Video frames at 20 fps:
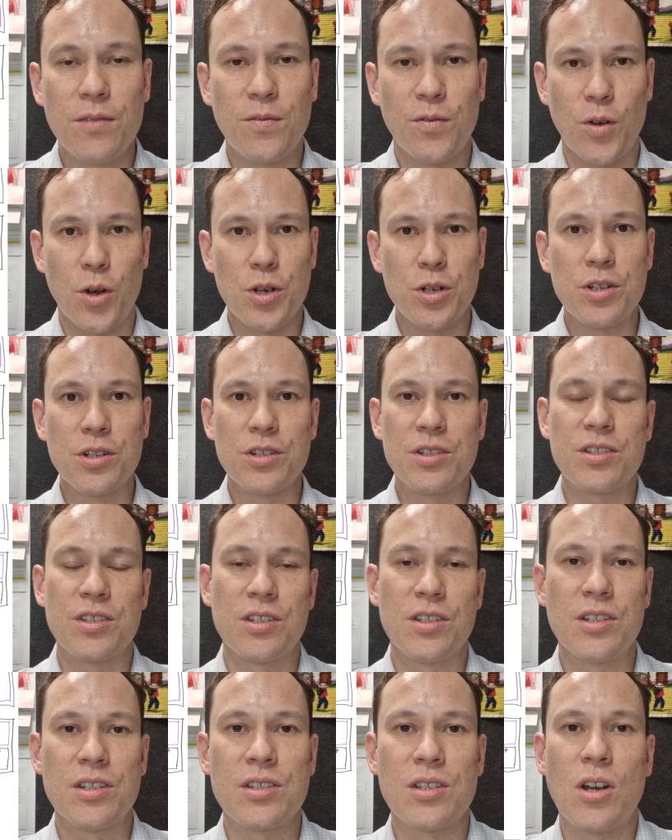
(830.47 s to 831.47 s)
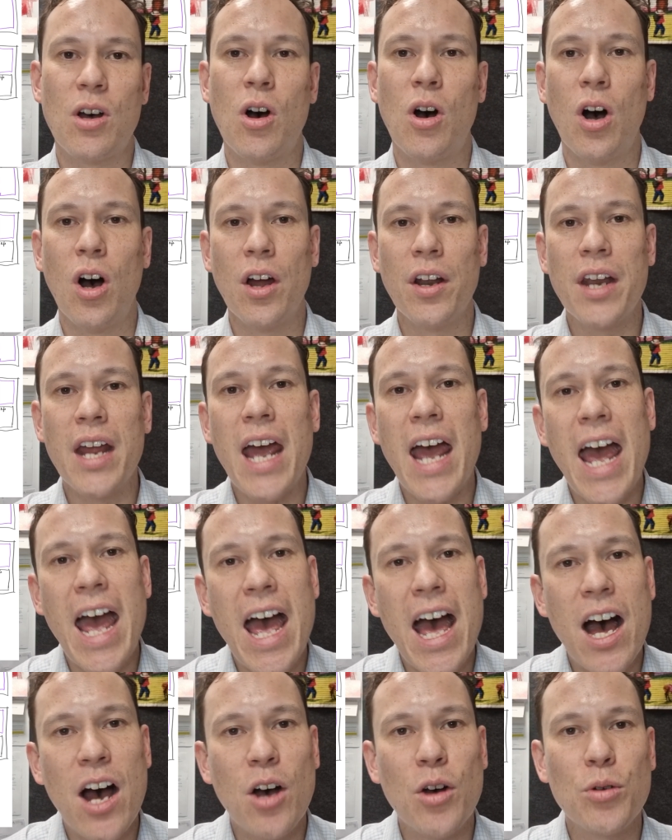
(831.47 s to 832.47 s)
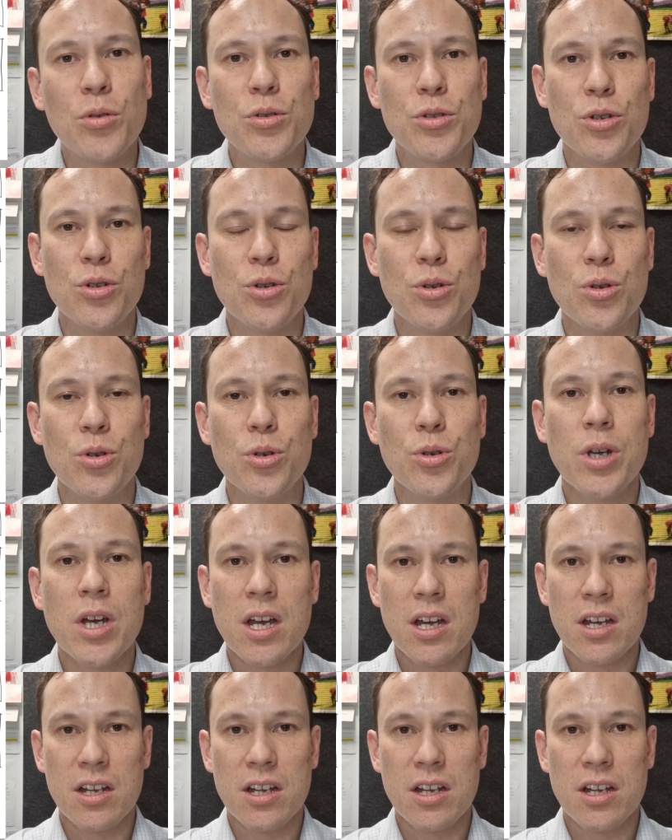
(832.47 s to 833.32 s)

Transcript: focuses on how you